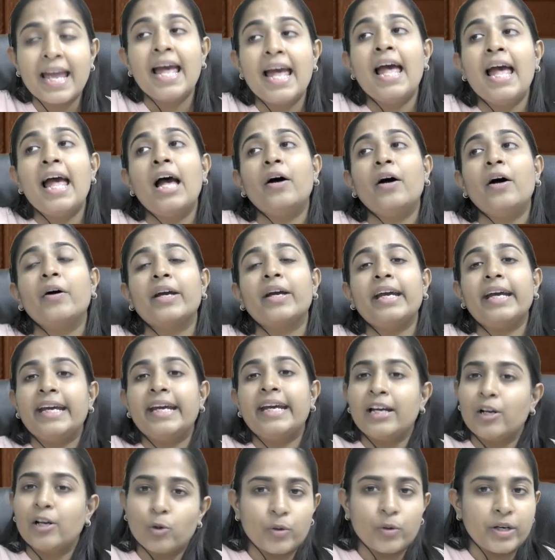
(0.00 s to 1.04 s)
okay,
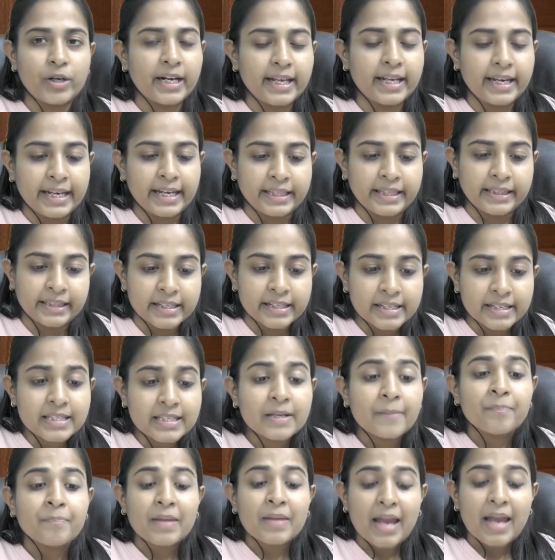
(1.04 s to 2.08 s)
included in this.
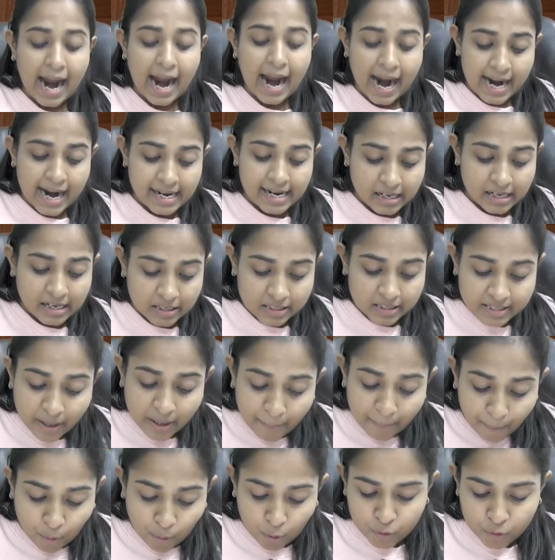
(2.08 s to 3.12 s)
And
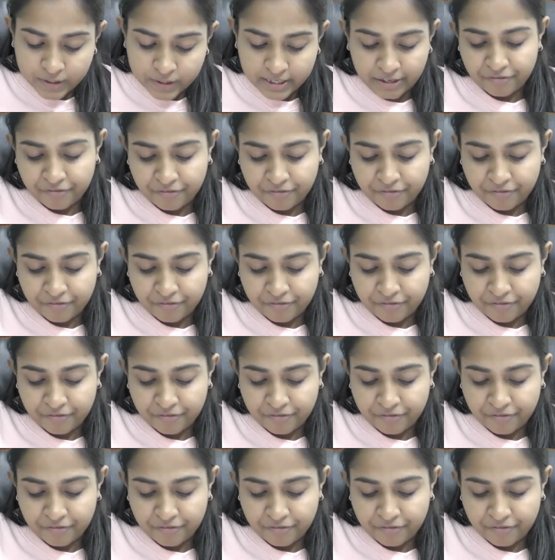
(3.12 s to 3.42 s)
suppose if